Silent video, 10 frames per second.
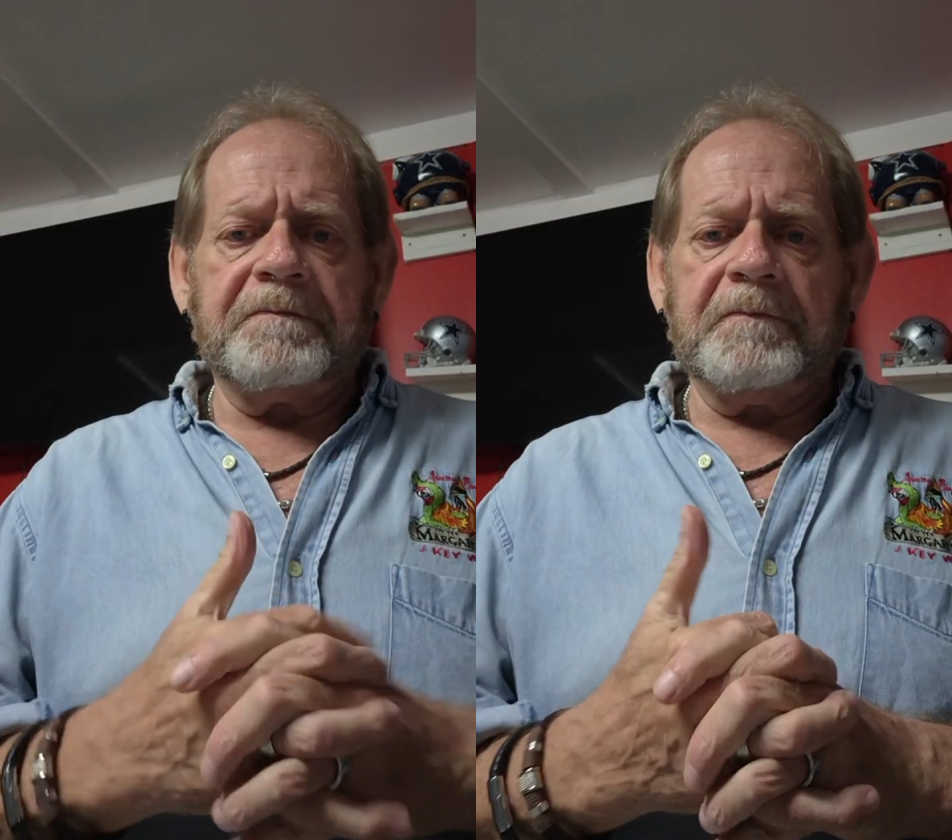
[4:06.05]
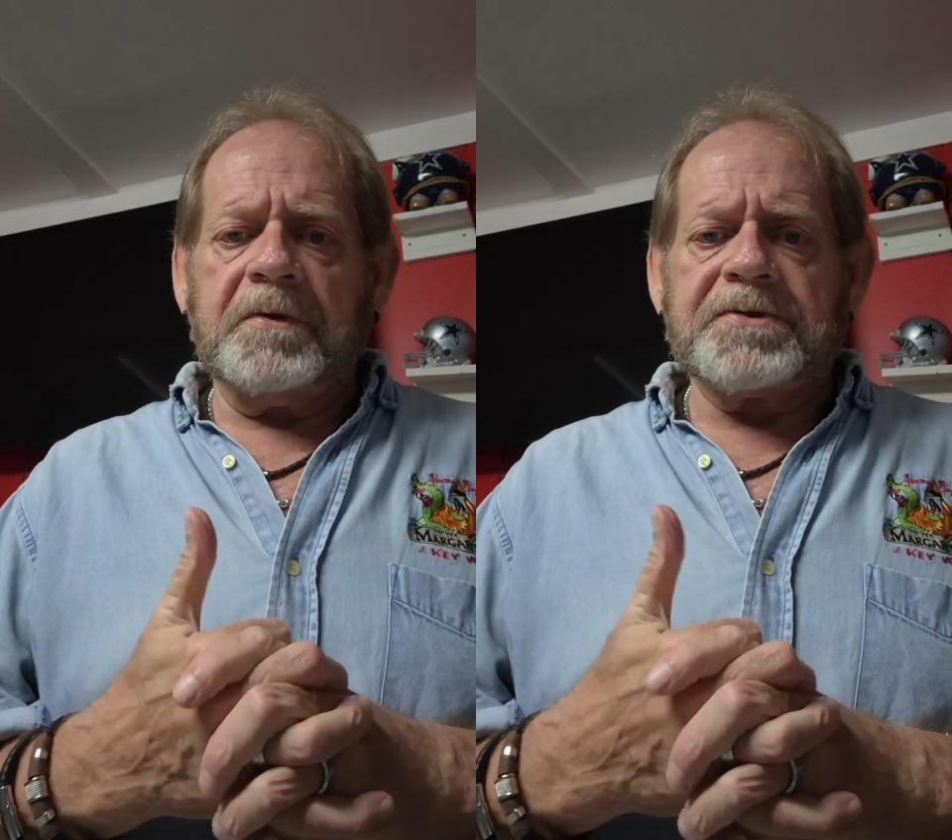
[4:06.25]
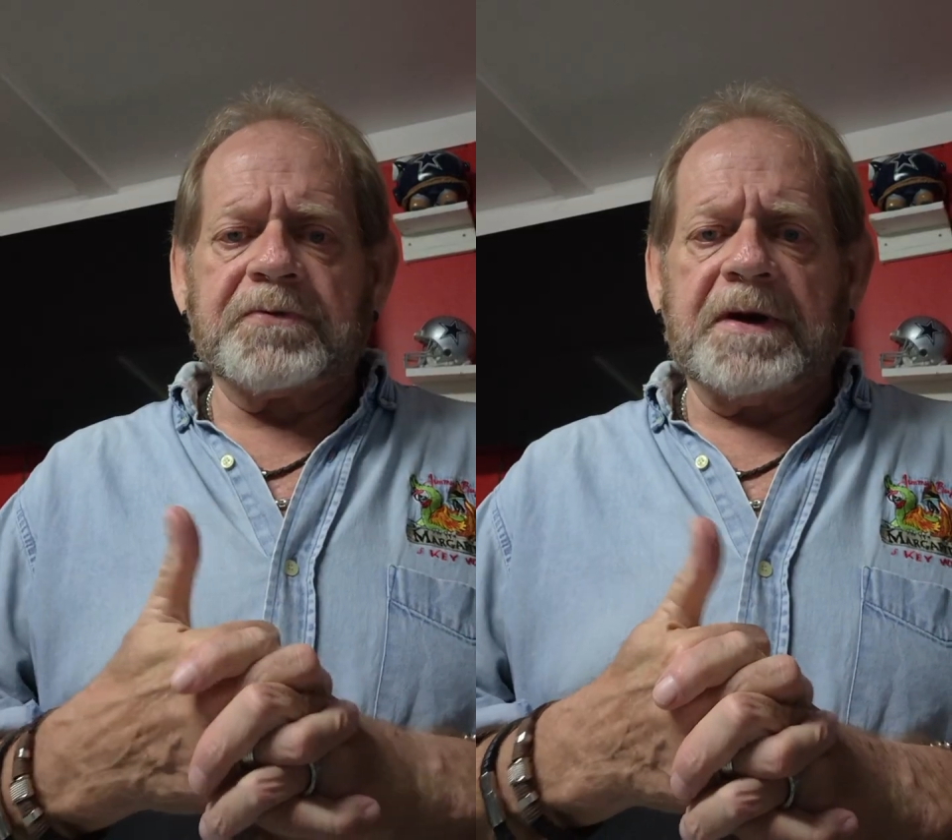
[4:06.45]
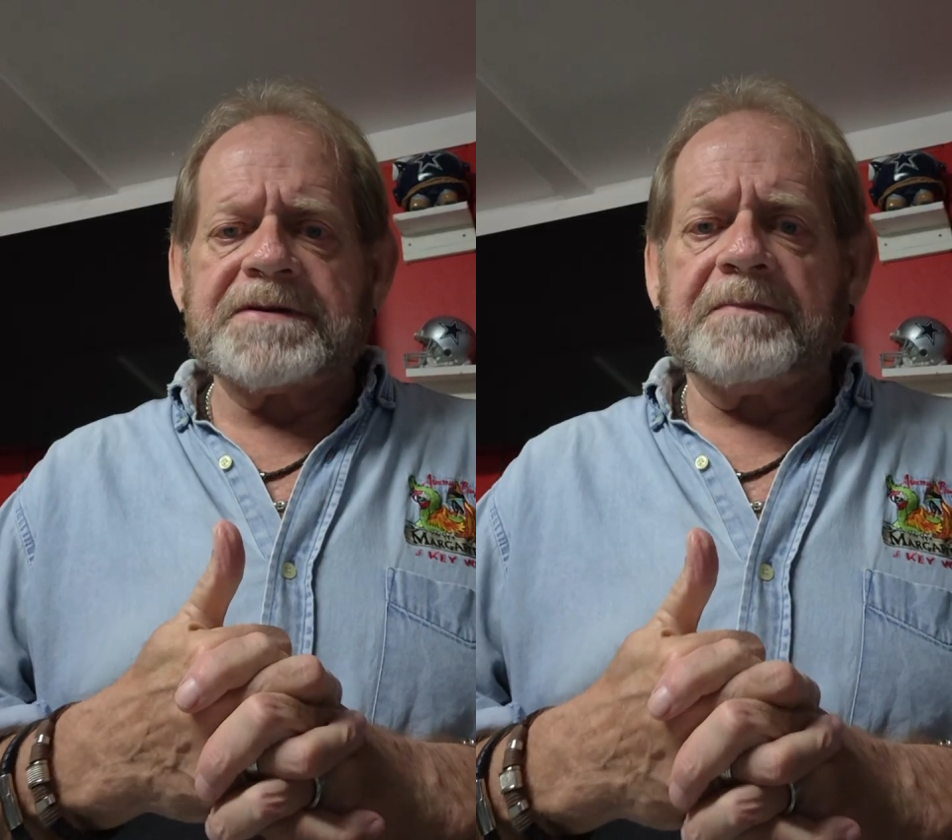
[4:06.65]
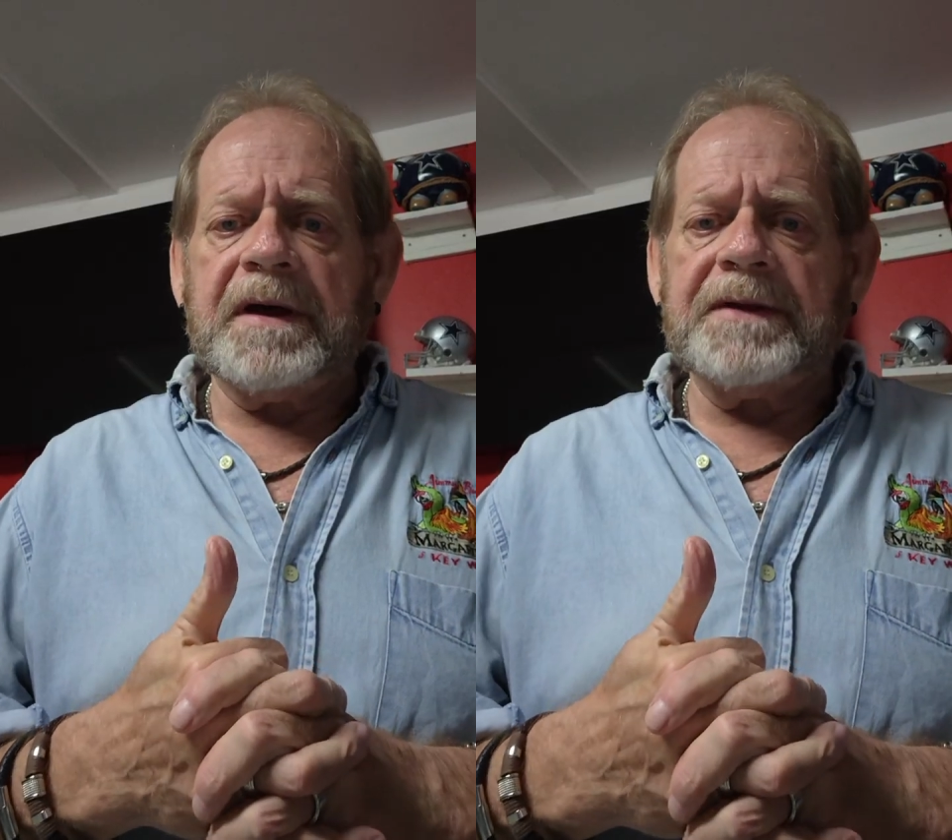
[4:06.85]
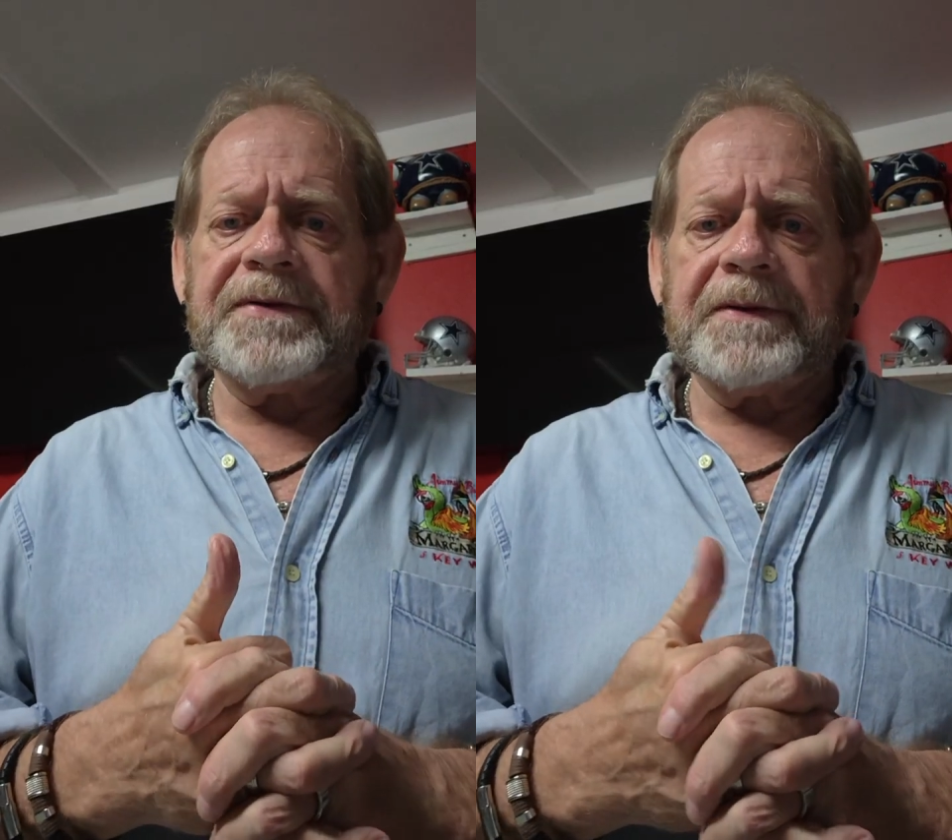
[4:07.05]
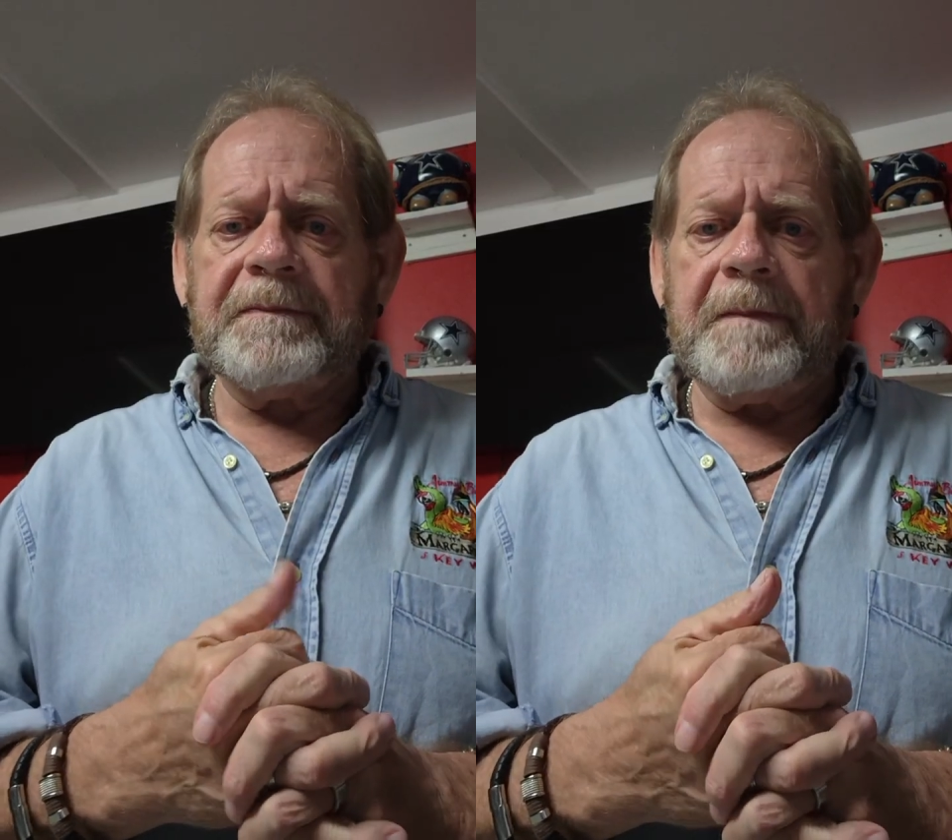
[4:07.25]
once or twice a month